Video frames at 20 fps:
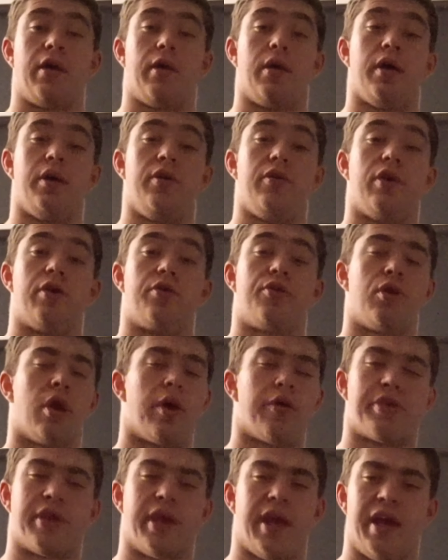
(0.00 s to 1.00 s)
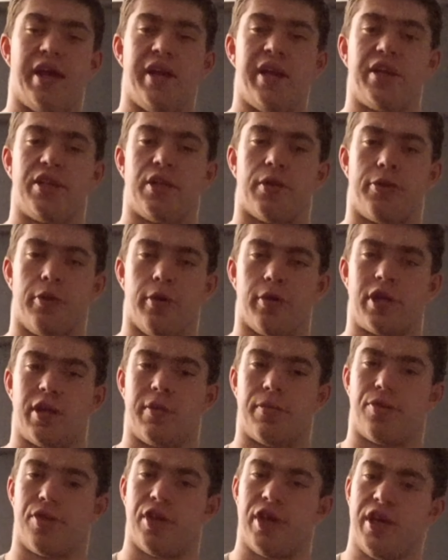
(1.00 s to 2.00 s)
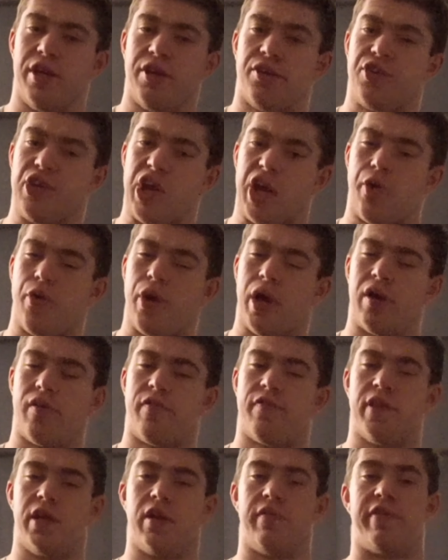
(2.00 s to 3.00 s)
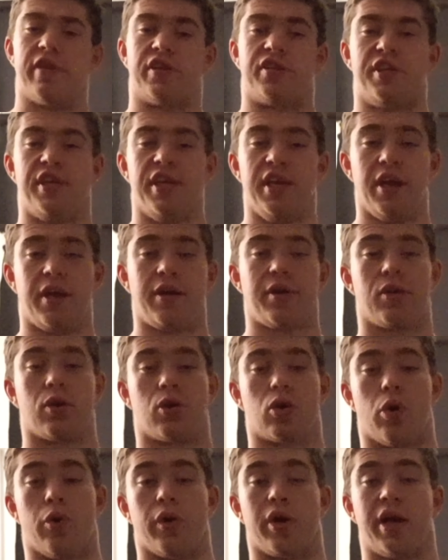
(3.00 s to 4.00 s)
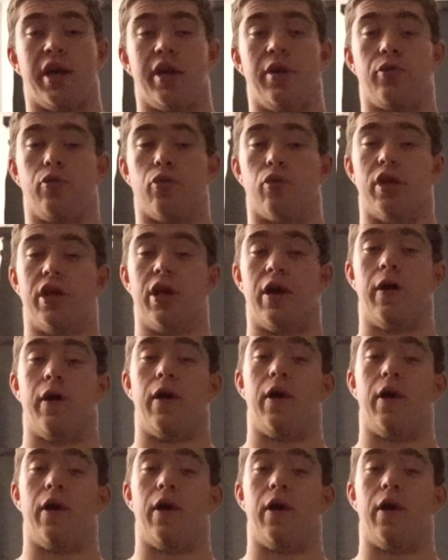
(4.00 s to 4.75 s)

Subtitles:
in your just energy systems in general, feel fatigued going into the